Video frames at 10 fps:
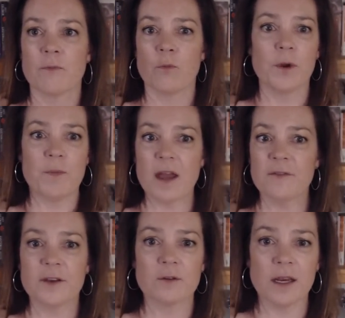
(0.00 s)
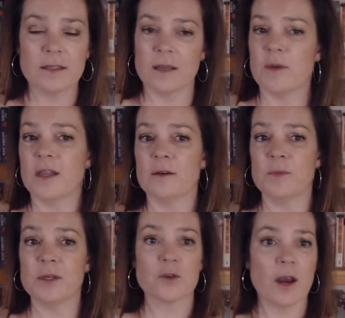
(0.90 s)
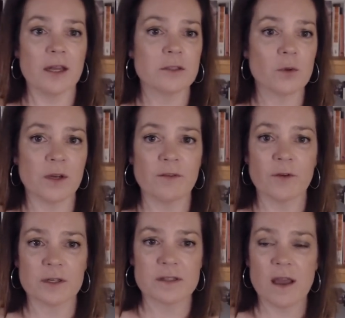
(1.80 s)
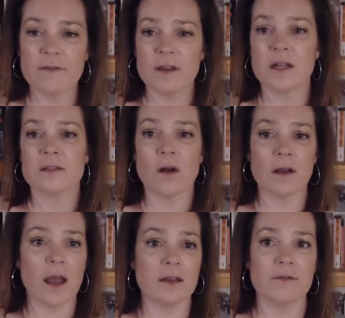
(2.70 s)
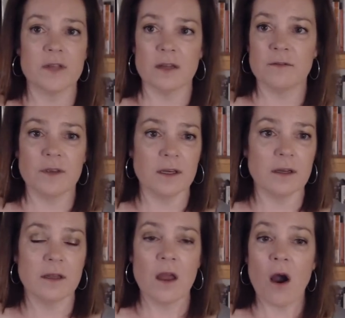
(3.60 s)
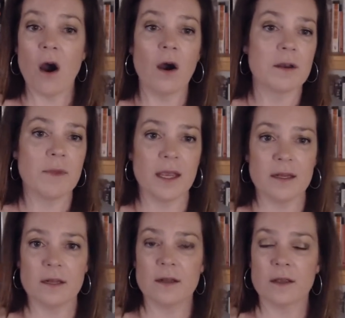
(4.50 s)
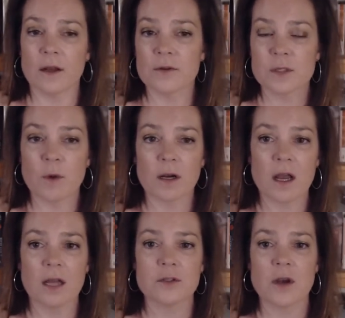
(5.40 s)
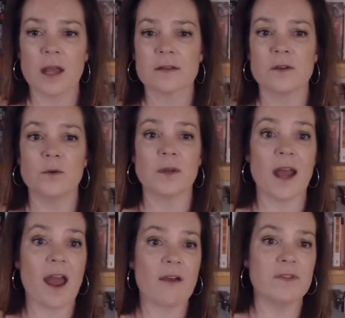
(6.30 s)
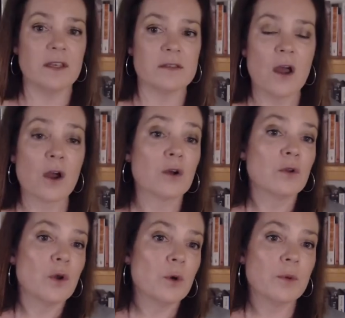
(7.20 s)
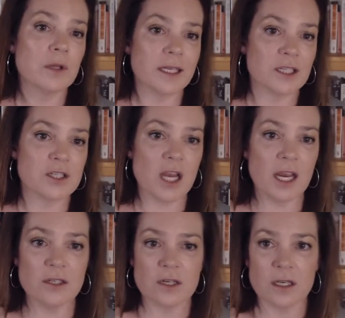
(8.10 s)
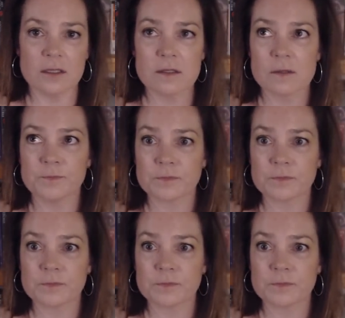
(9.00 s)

would benefit greatly. I mean, they would be trading 24 7. It's all kind of done via automated, you know, smart contracts. So you could have these global exchanges